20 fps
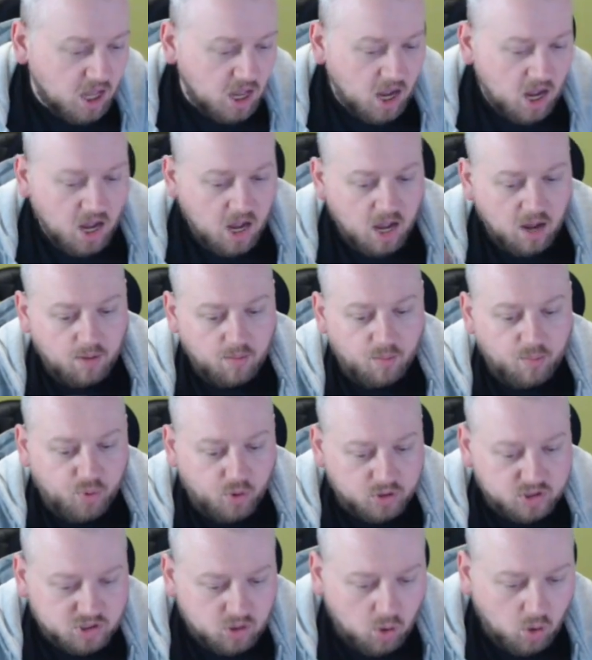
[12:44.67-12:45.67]

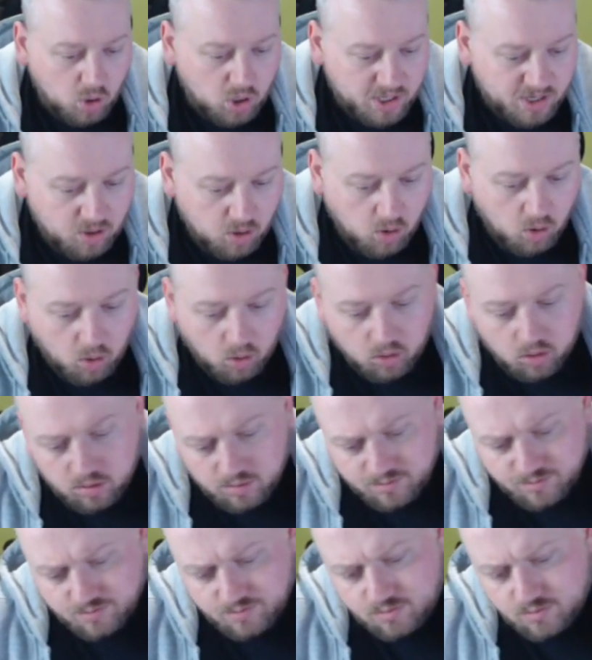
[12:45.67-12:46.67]
But all in
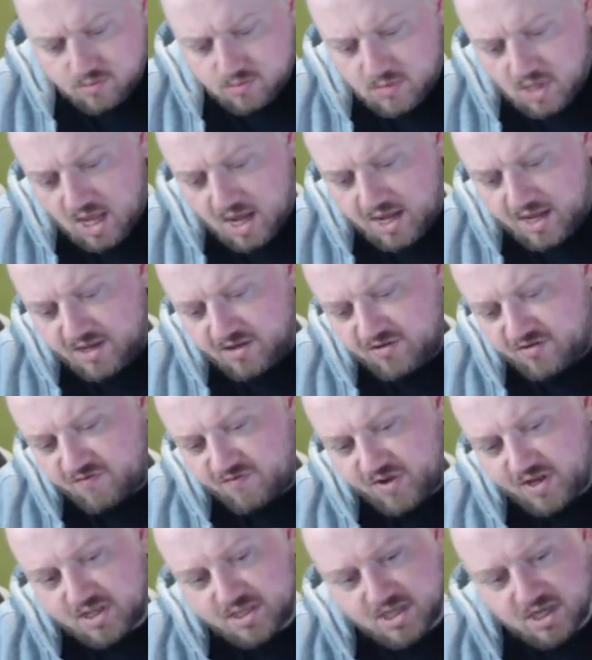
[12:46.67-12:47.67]
all, that is
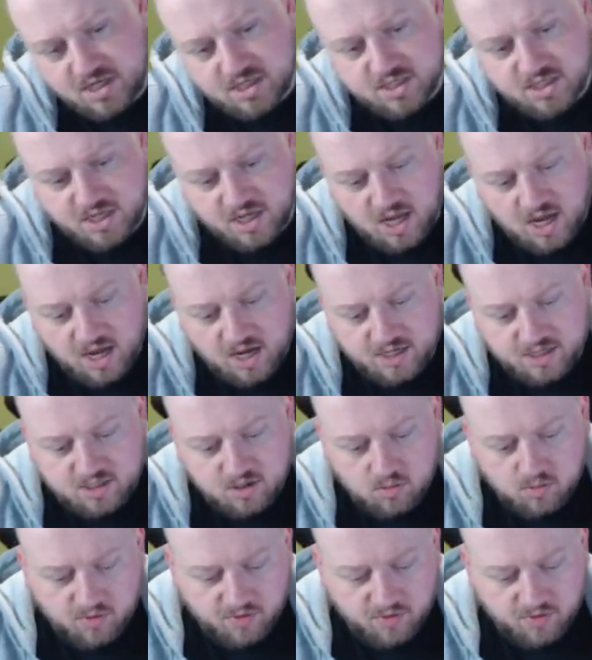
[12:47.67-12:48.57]
fantastic. I don't